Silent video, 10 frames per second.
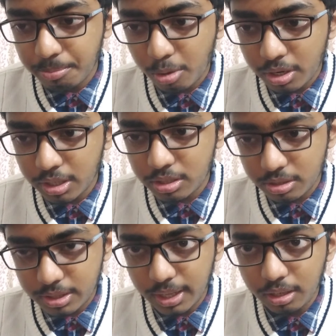important
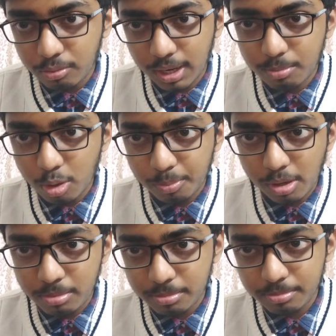thing, one more
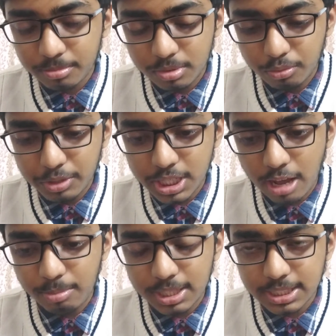problem, which
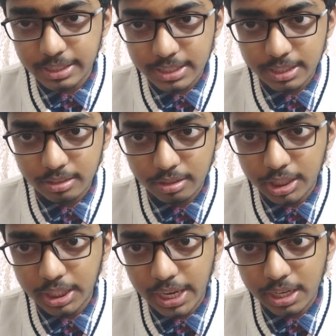I'll be discussing
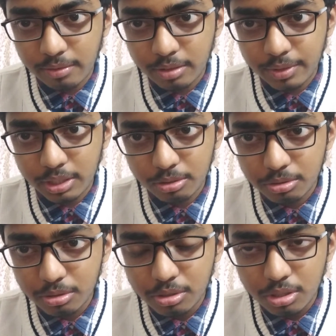near the end of the video.
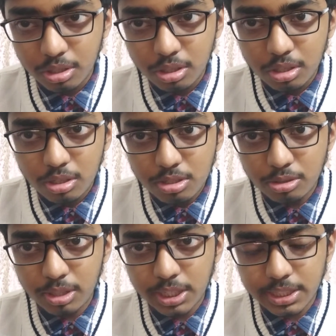
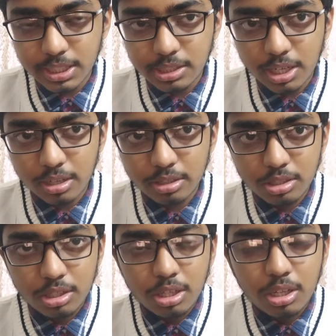So let's get
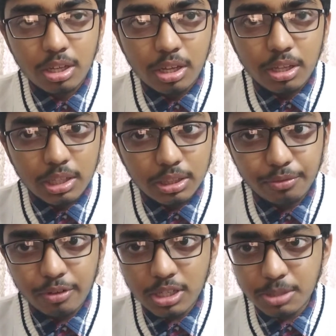started. The
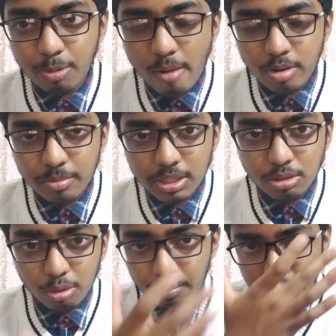first problem is,
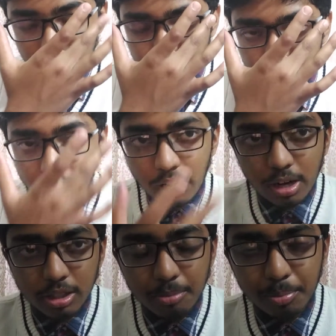so many people are
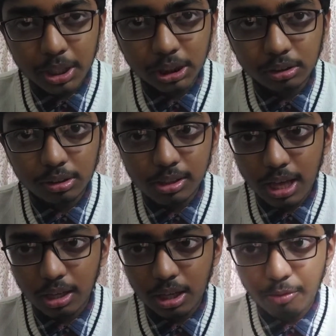under the impression,
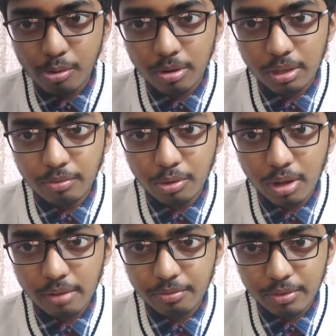like if you
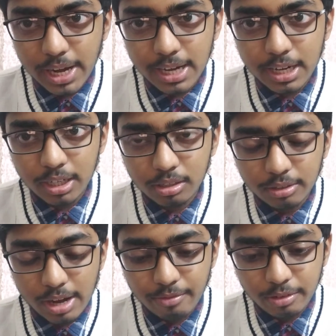have
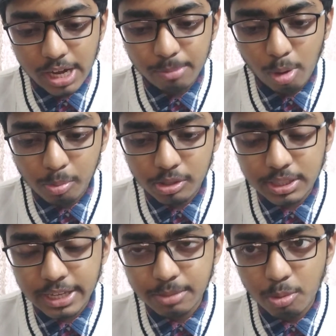read popular
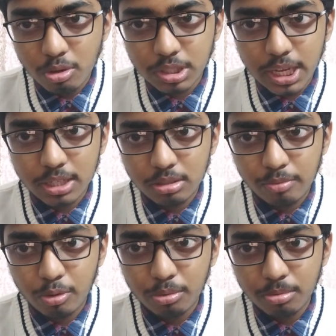science books, and
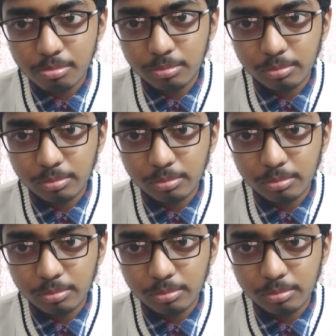if you